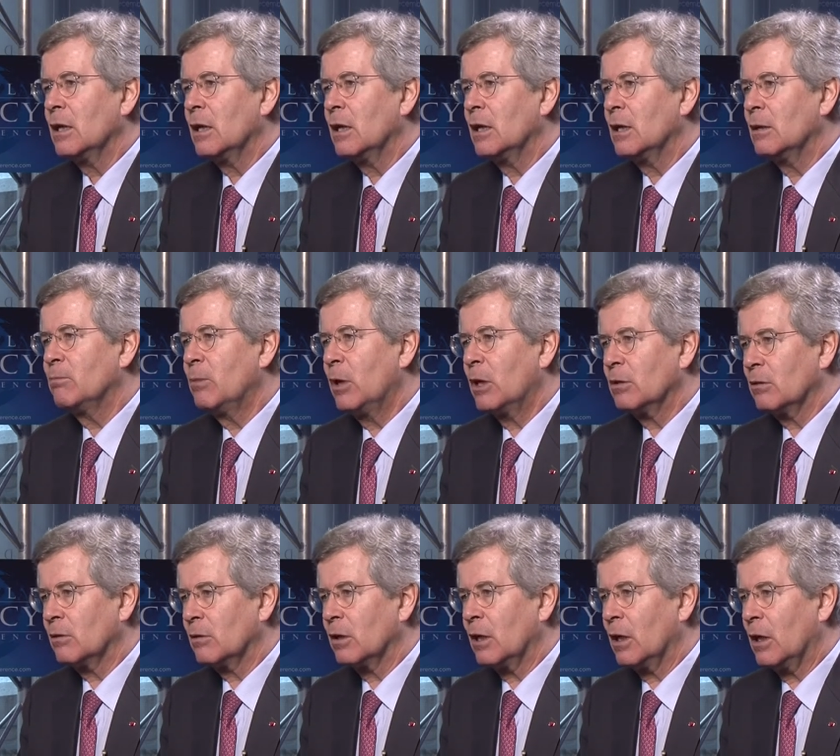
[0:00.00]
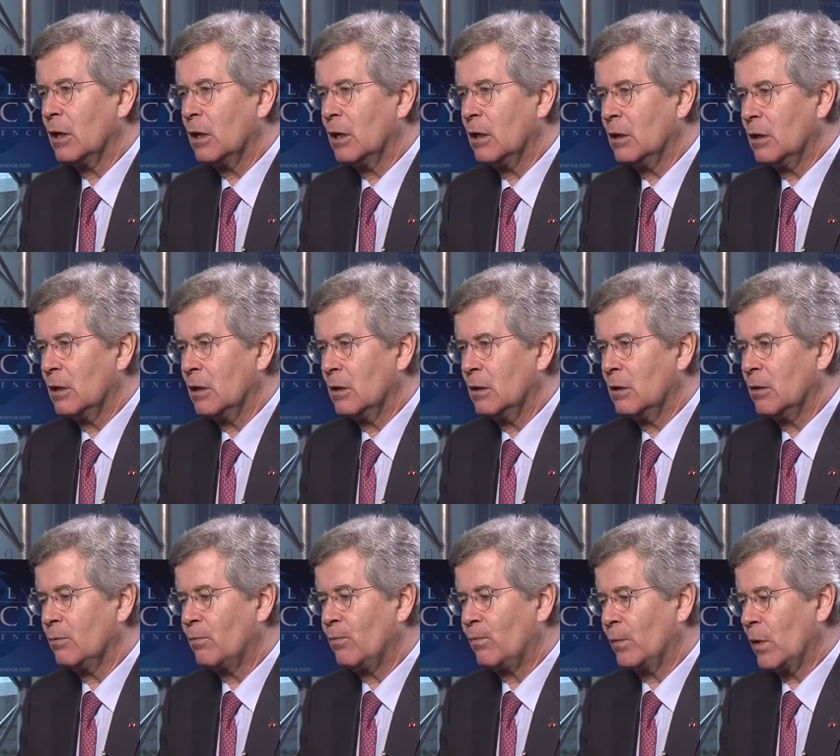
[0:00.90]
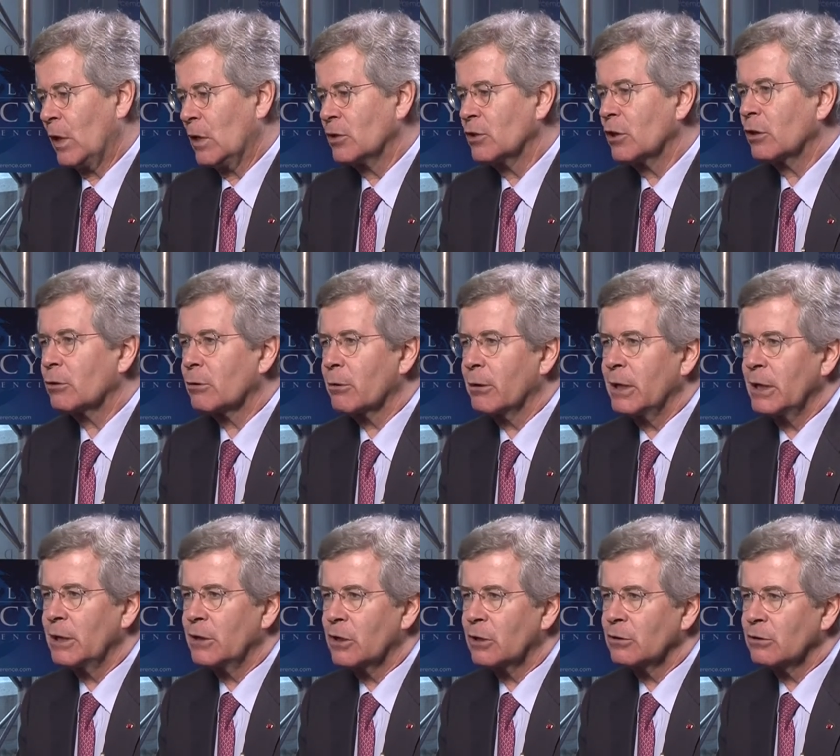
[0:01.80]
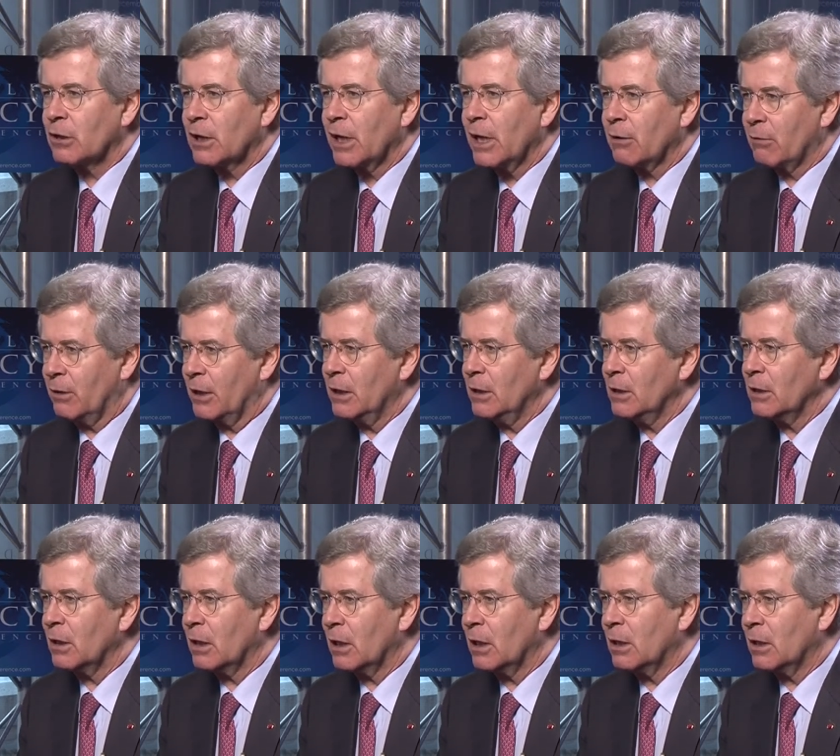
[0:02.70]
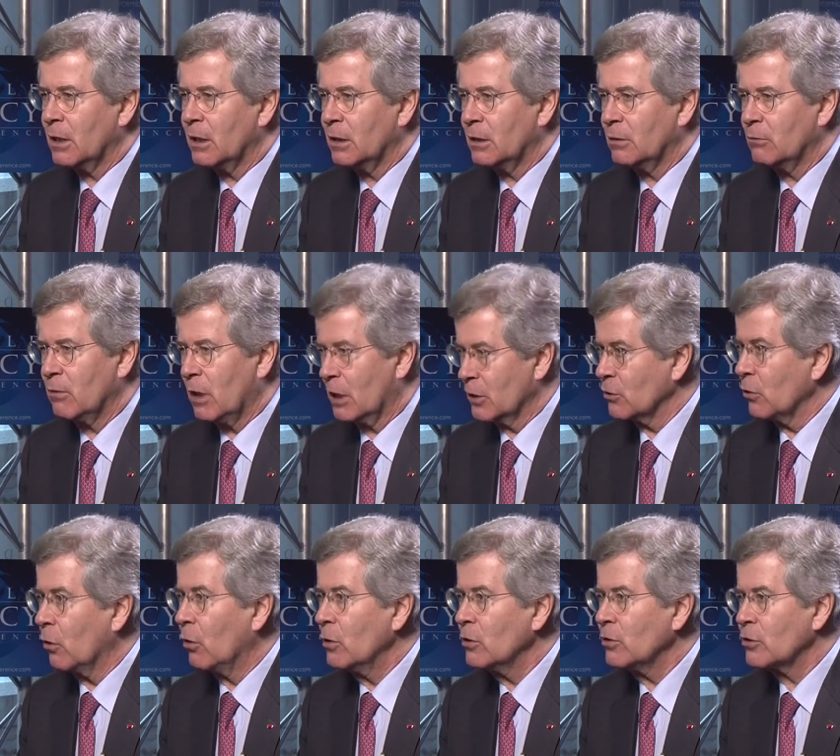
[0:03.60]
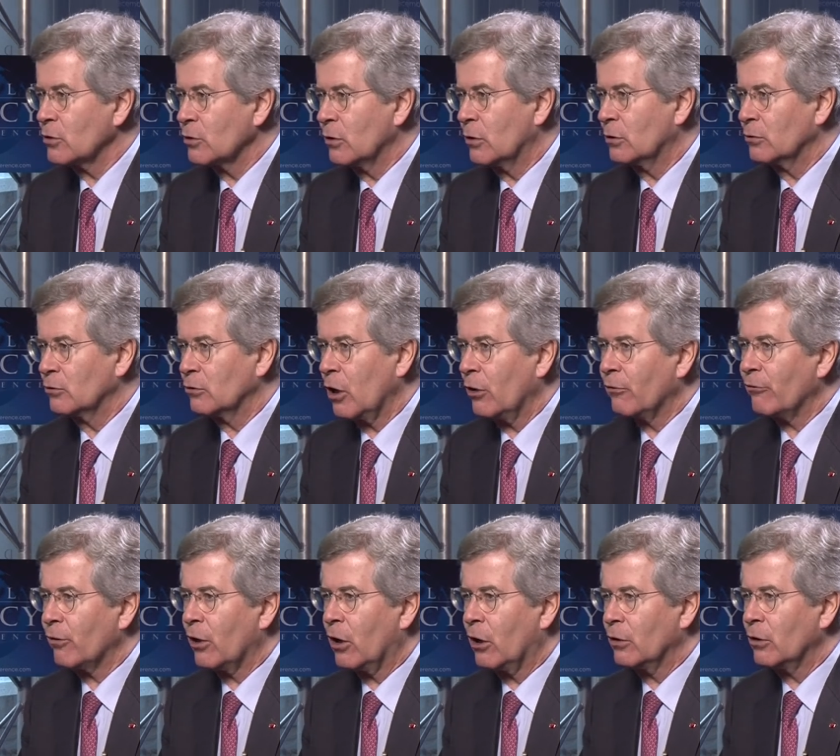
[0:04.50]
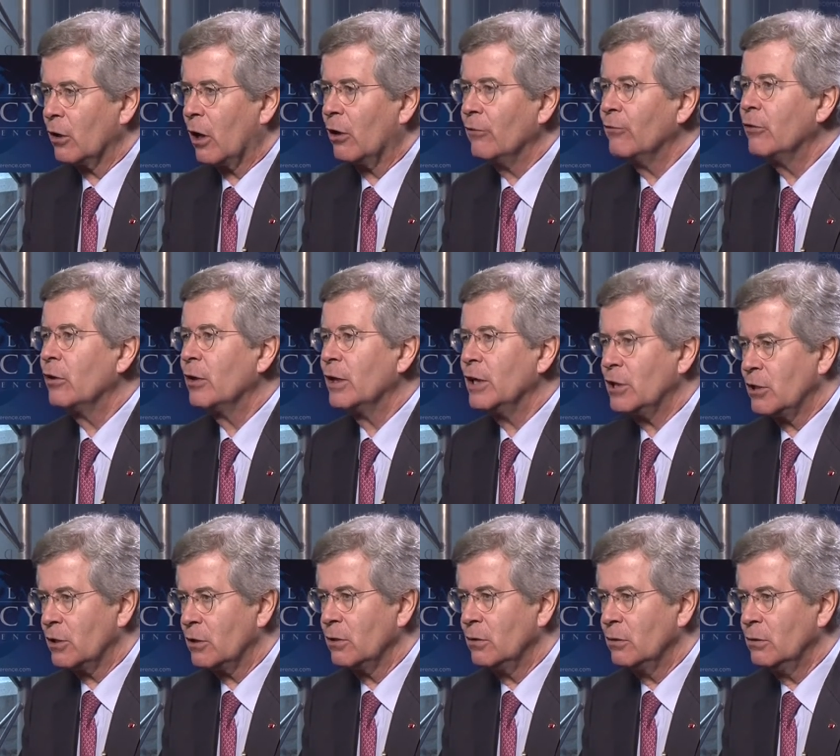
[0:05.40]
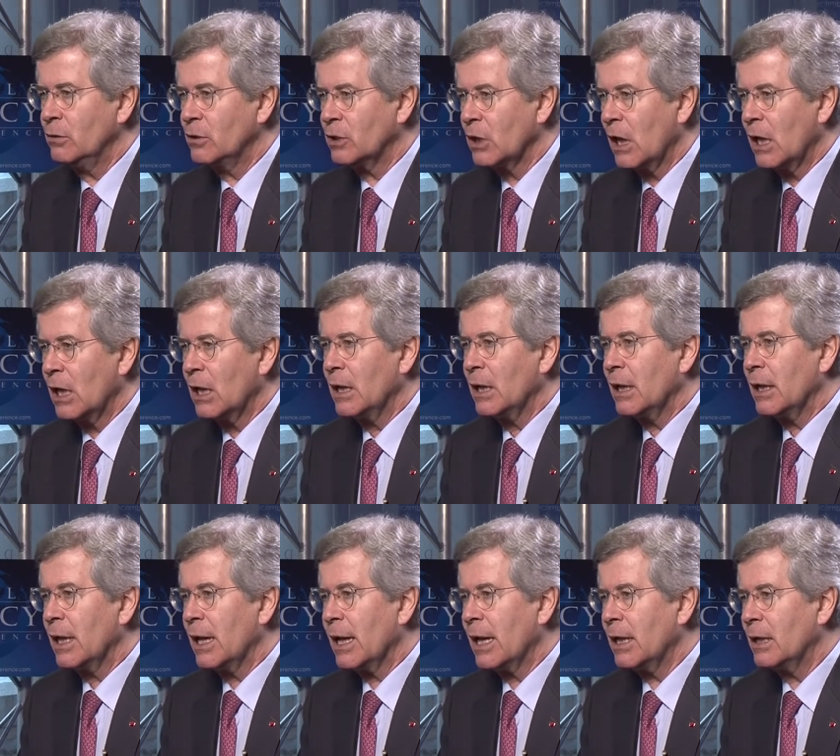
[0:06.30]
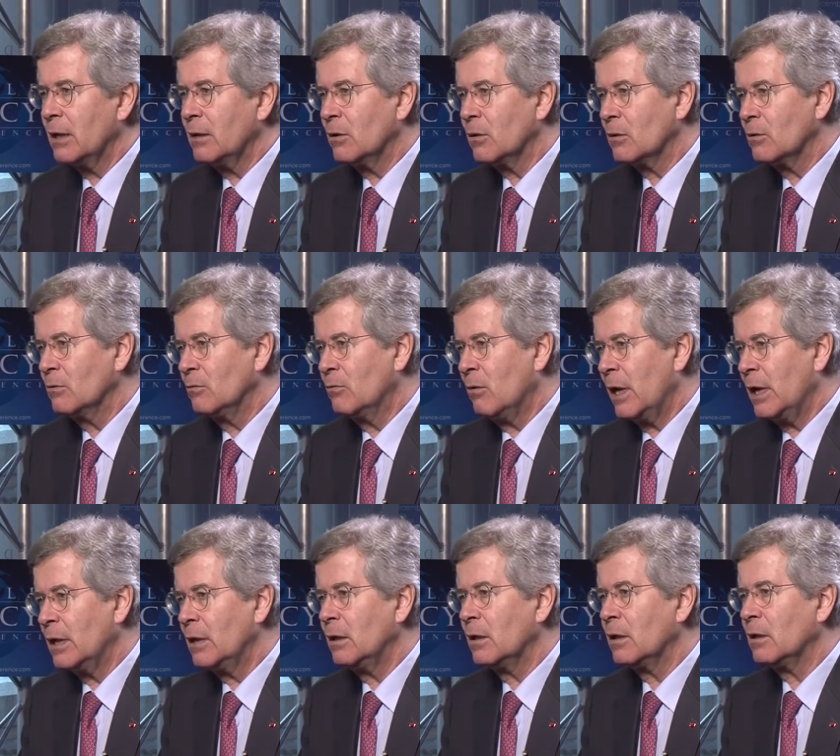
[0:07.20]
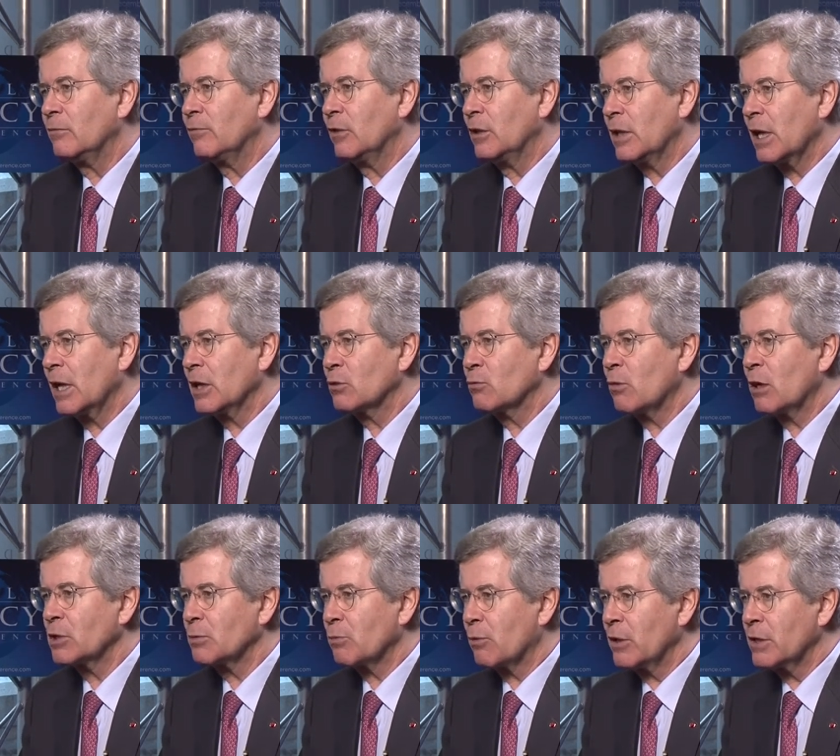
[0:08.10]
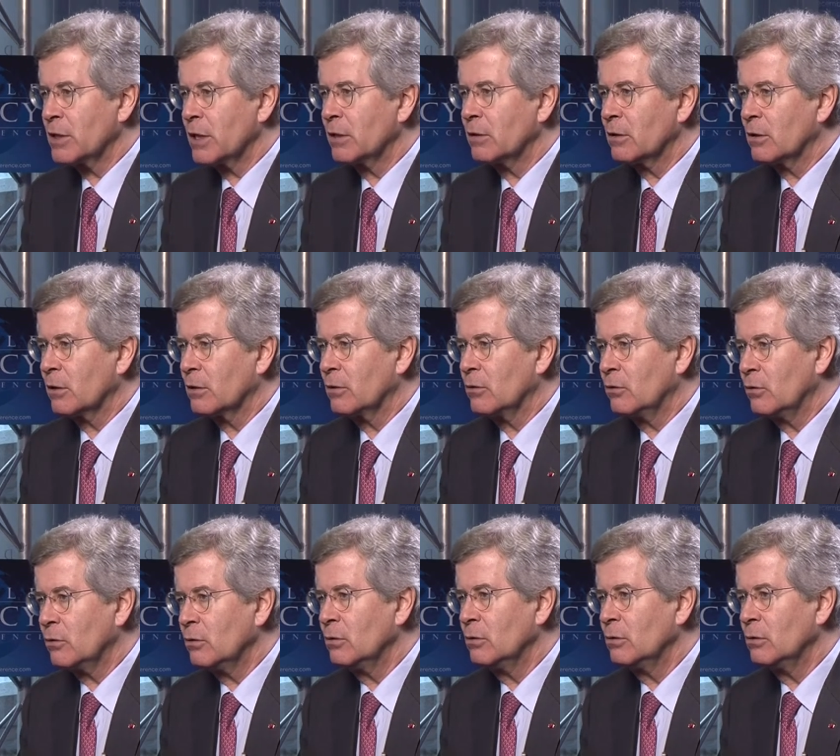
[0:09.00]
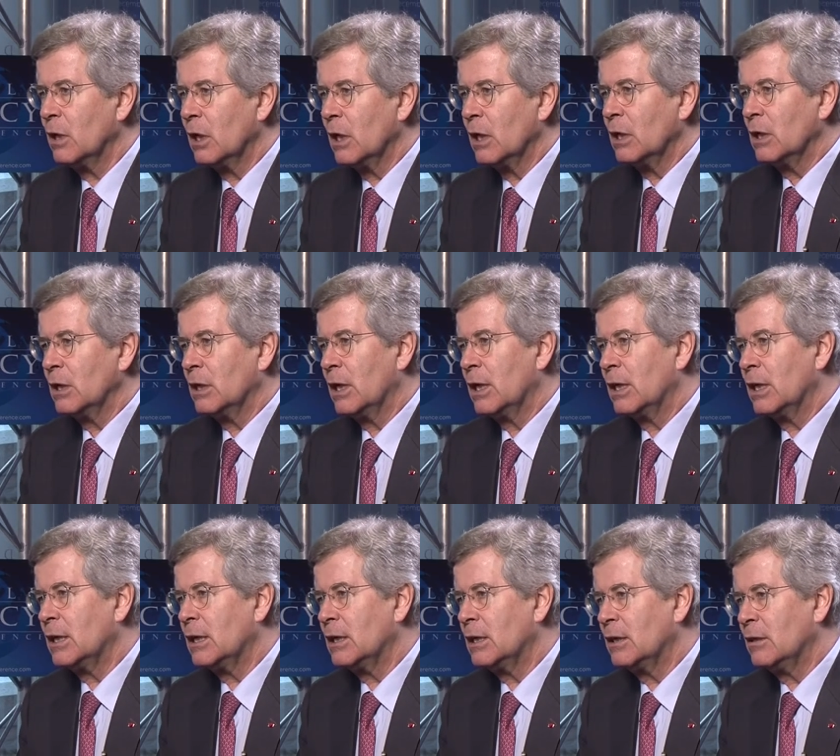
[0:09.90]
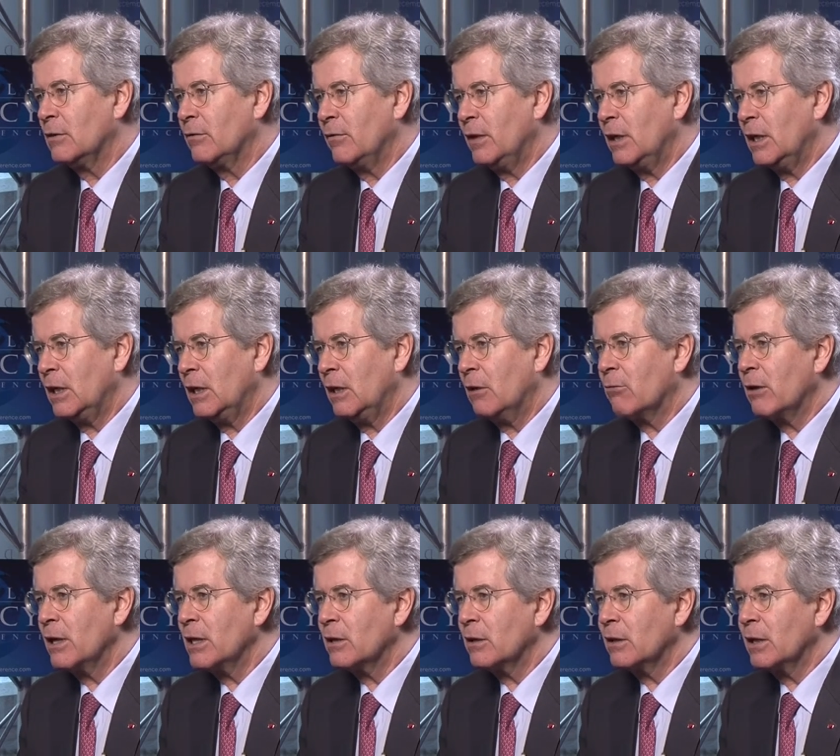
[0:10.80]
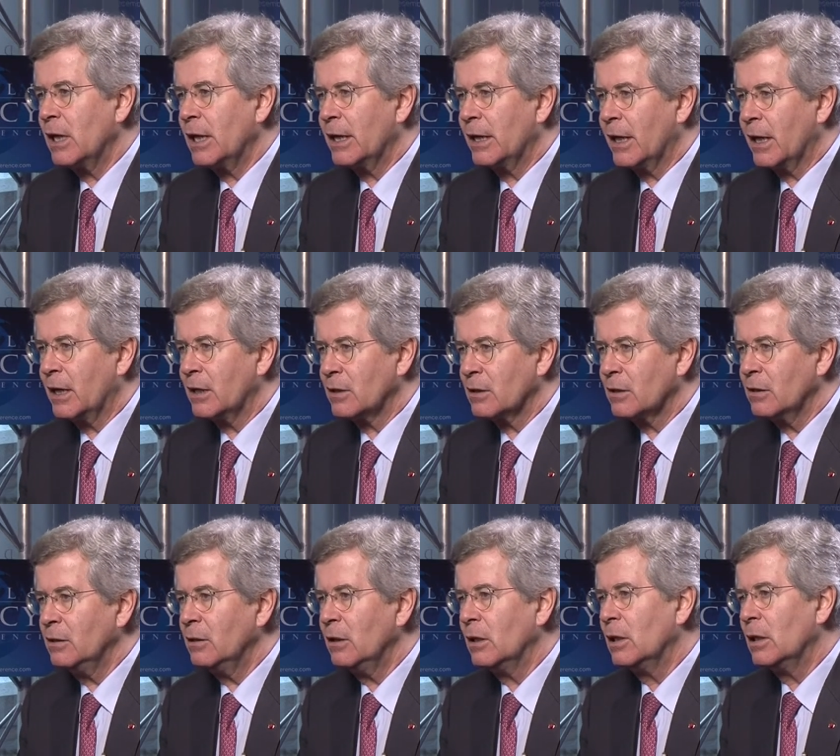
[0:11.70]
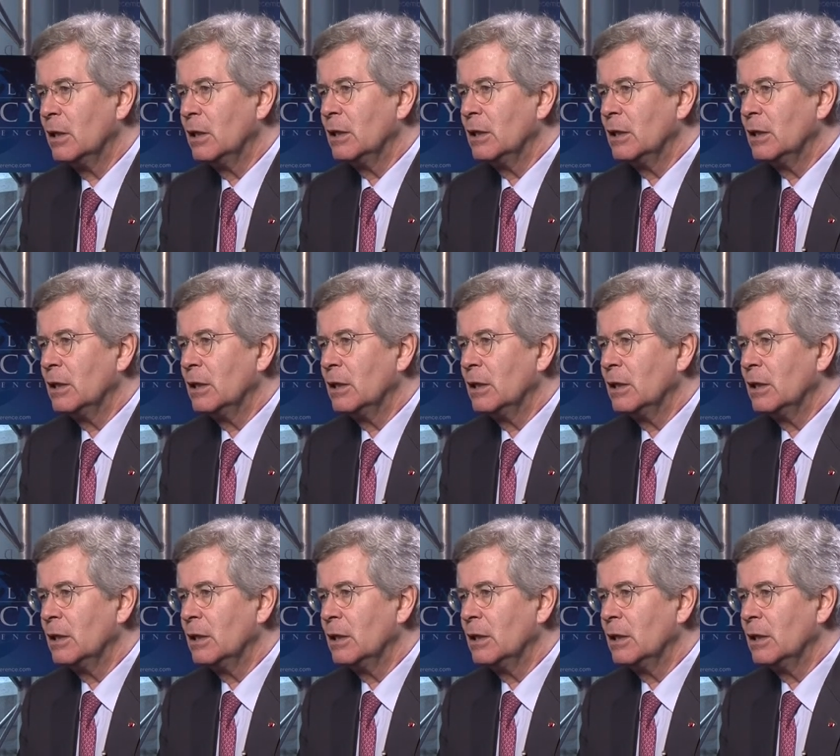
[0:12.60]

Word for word: uh, but uh, Secretary John Kerry uh, was also tough on other issues and when the text was presented to uh, the Iranian delegation,